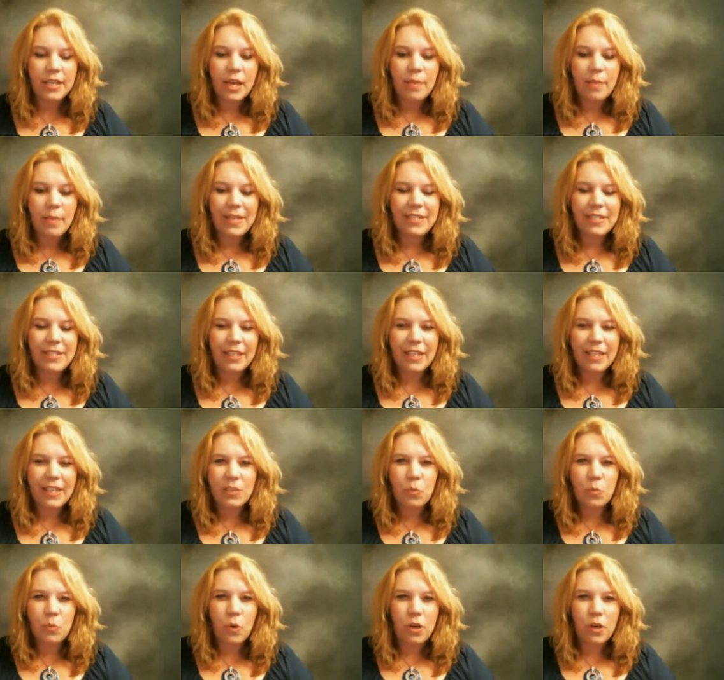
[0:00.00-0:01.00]
basically
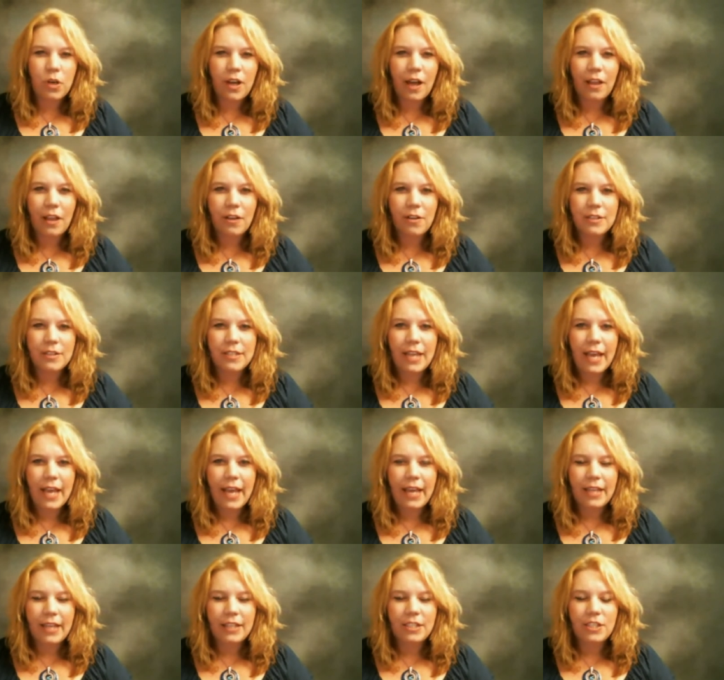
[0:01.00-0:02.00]
it's watercolors,
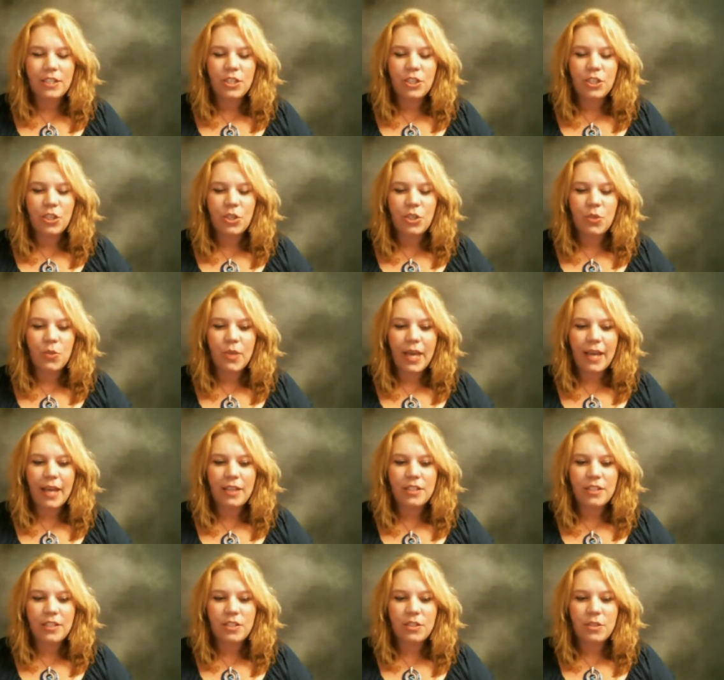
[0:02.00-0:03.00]
and you
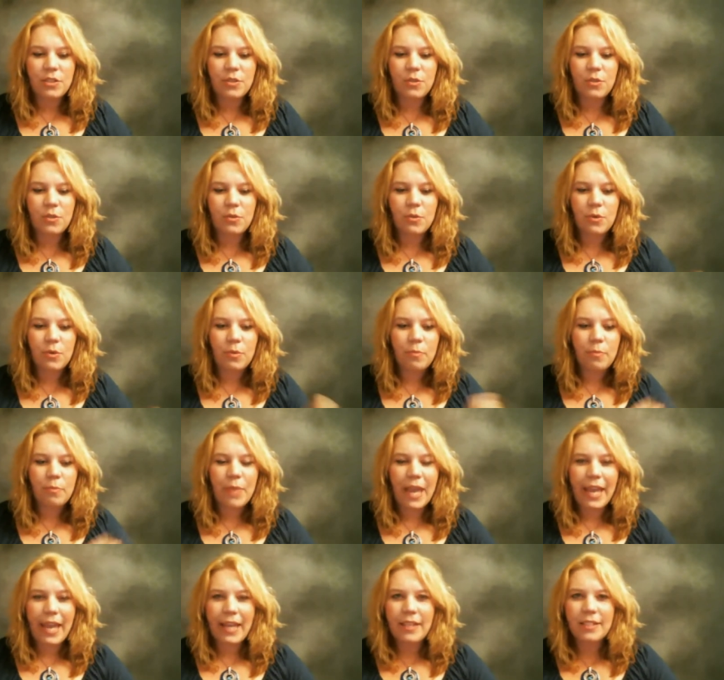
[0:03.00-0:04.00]
get to
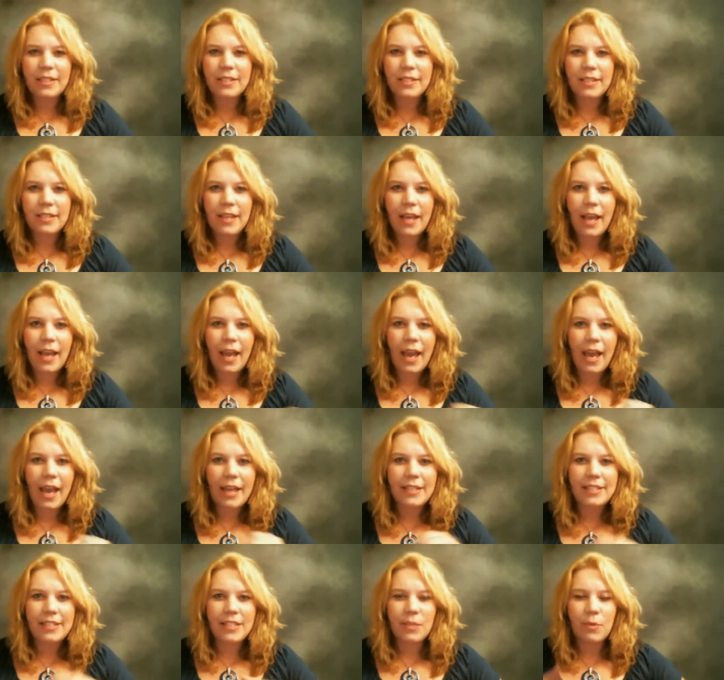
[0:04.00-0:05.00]
paint
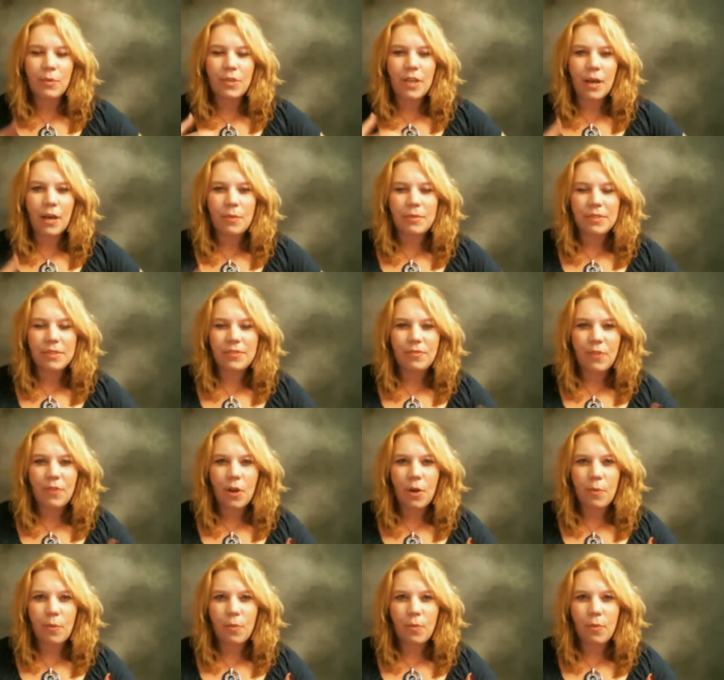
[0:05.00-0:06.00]
and see what comes
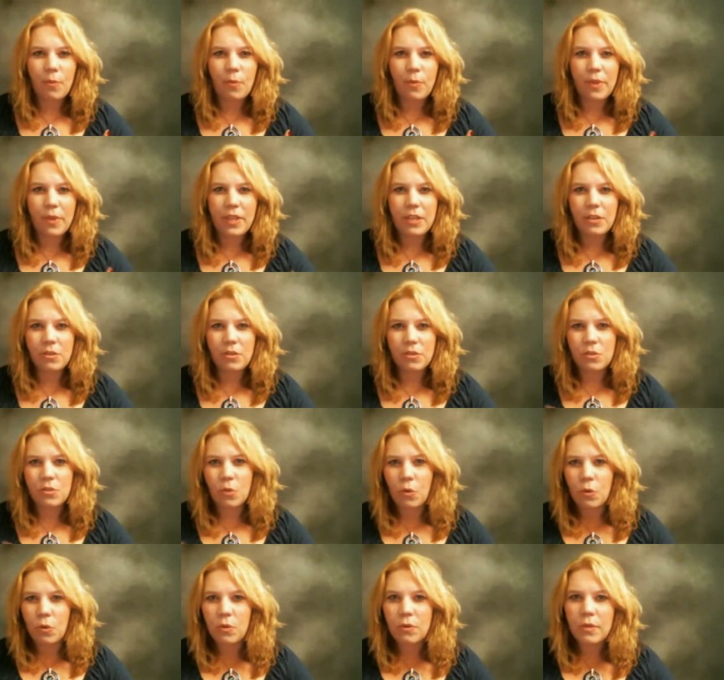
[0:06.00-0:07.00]
from within your
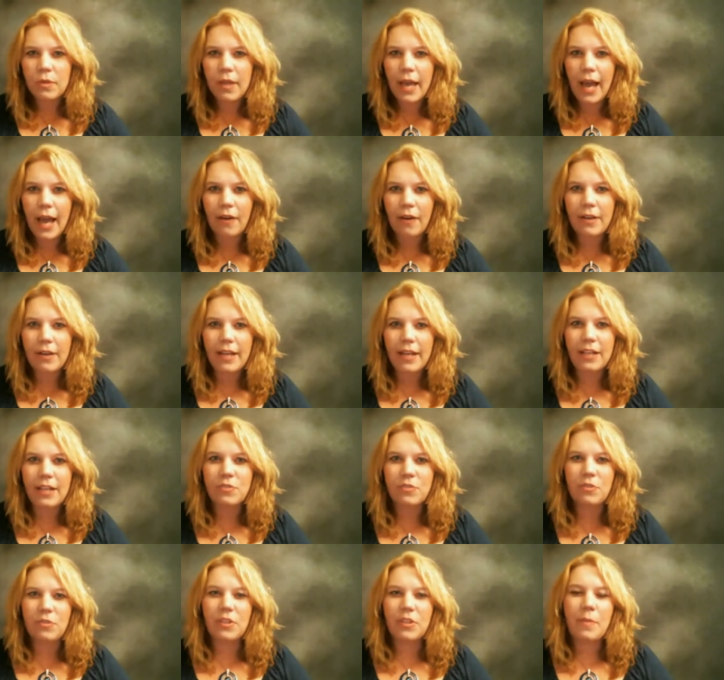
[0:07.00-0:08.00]
soul out, and
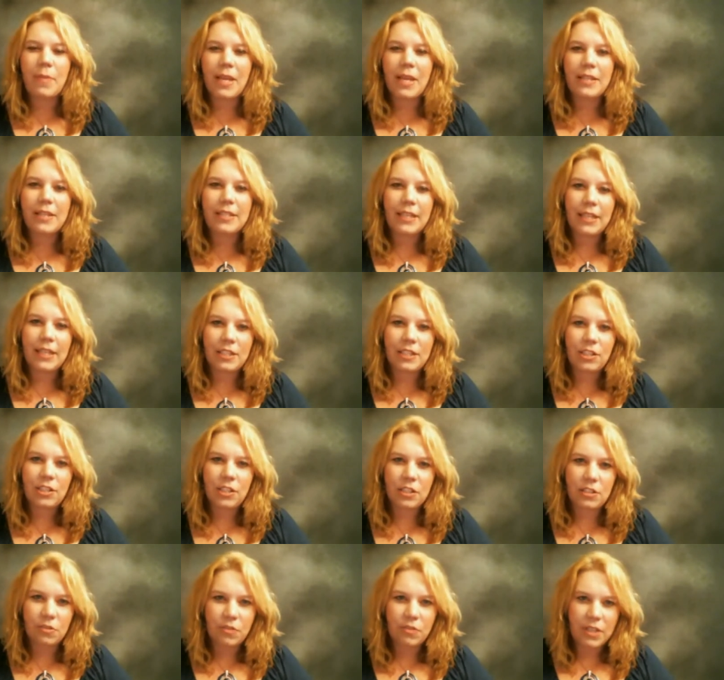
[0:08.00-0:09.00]
it's really amazing. And then she
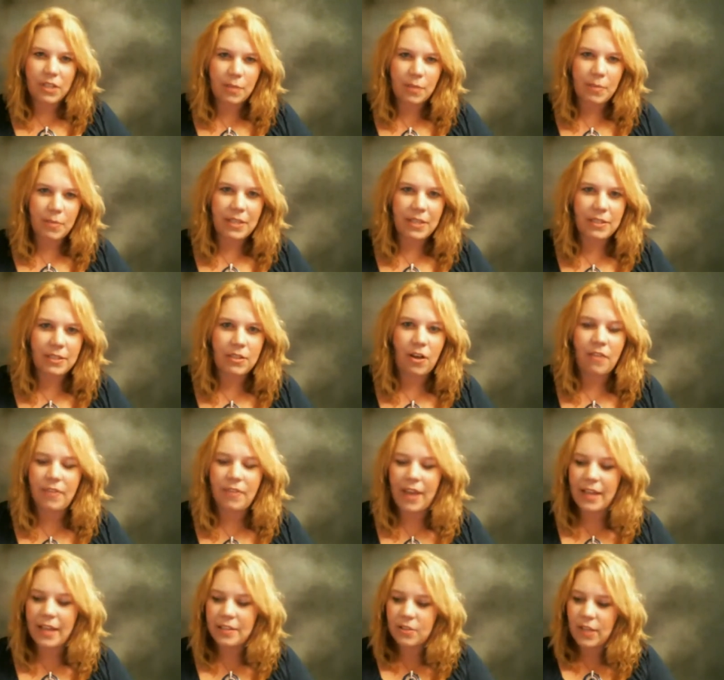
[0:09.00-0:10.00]
does a reading based off
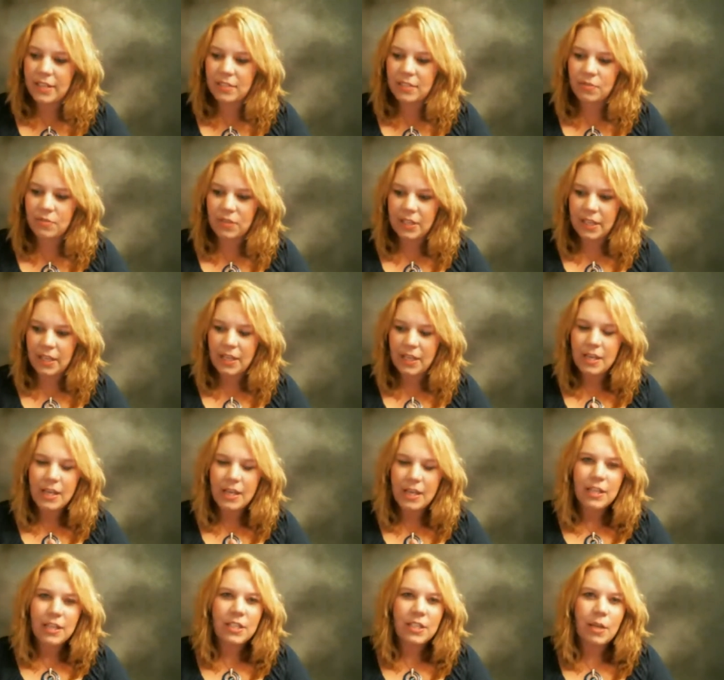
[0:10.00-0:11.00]
that, so that's really
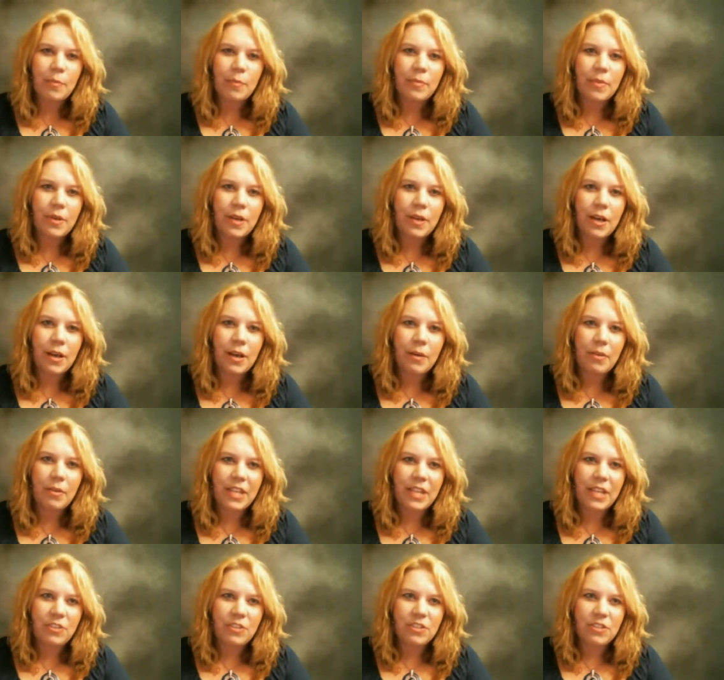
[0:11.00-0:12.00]
some of
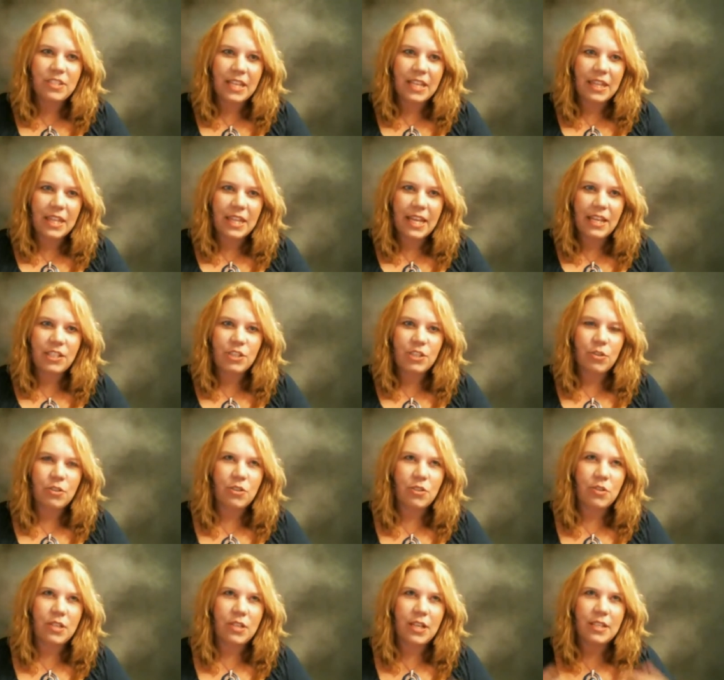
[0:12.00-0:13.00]
the interesting things. She
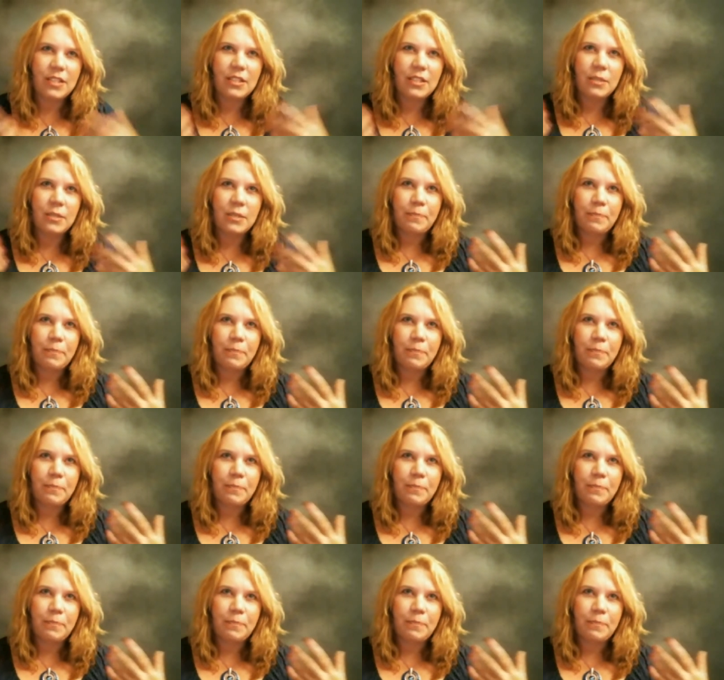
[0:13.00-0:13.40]
also does